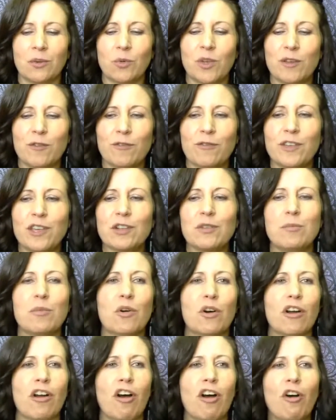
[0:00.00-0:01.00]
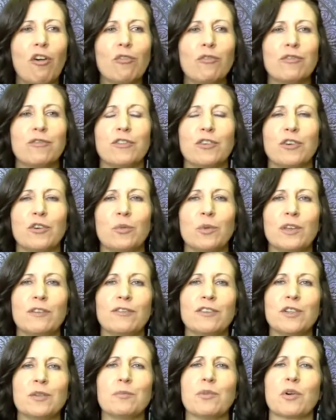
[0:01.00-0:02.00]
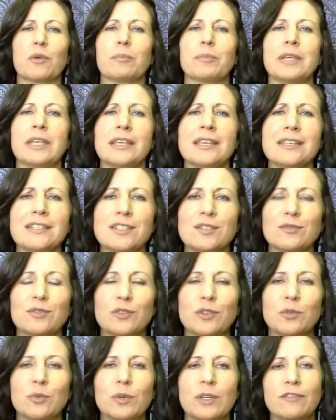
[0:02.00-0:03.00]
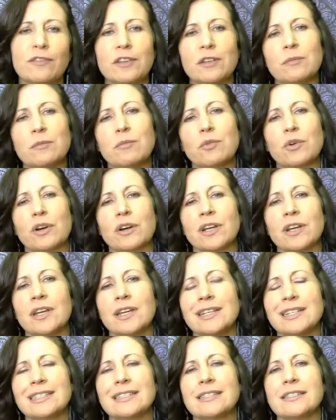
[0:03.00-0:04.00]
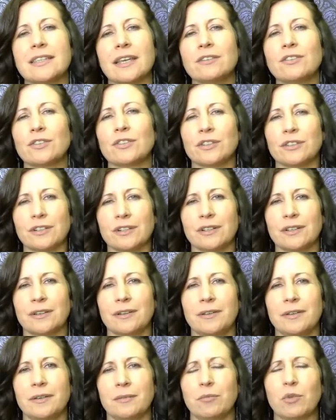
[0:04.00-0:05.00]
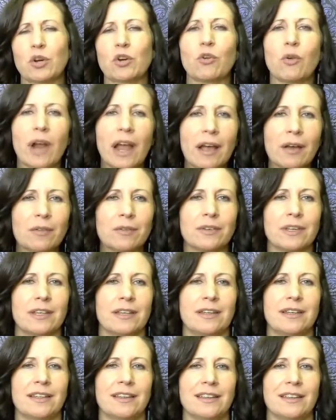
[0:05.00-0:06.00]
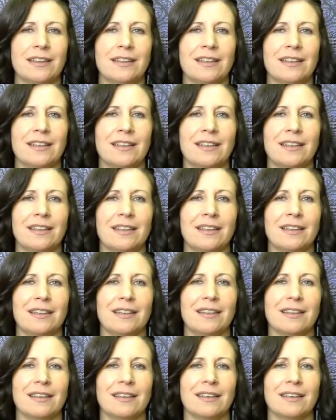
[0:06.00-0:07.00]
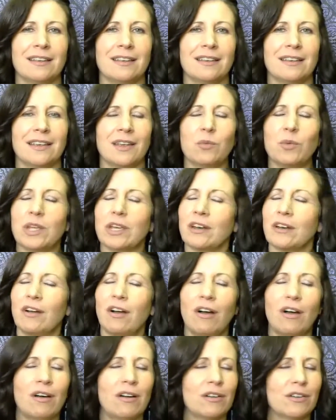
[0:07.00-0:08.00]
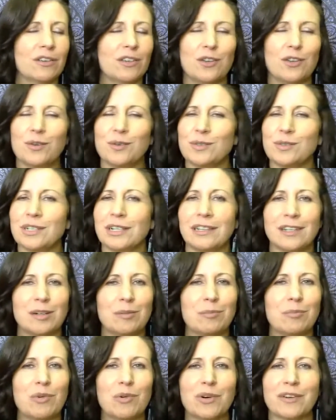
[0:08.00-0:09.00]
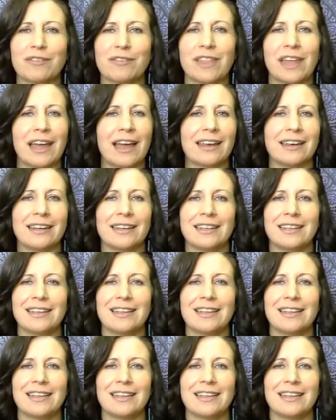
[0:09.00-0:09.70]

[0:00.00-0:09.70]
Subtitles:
We feel more hopeful. We feel more peaceful. We feel more centered, more grounded. And we can all use a little more of that